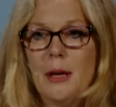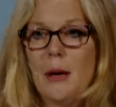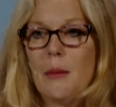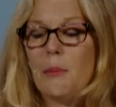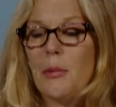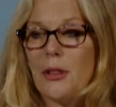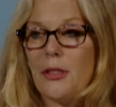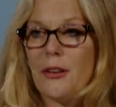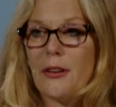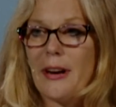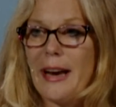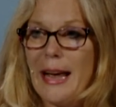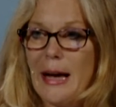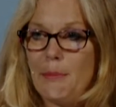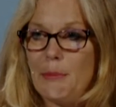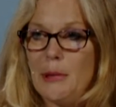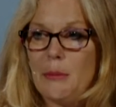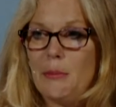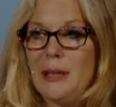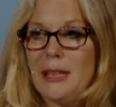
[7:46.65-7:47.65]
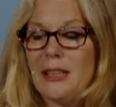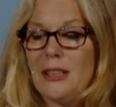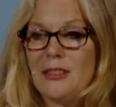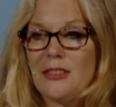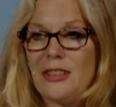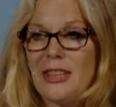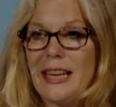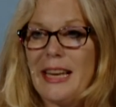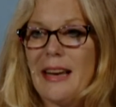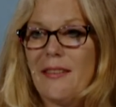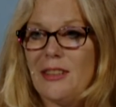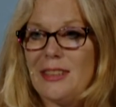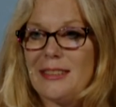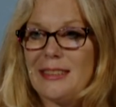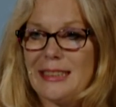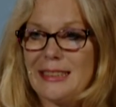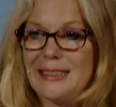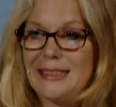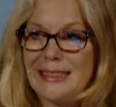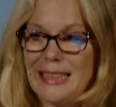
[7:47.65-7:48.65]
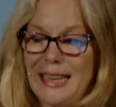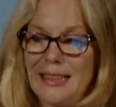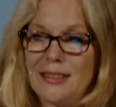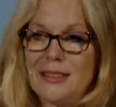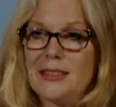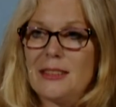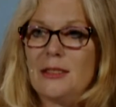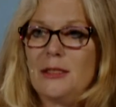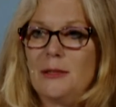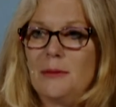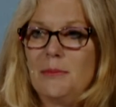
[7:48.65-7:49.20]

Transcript: but they're happy because they have a success.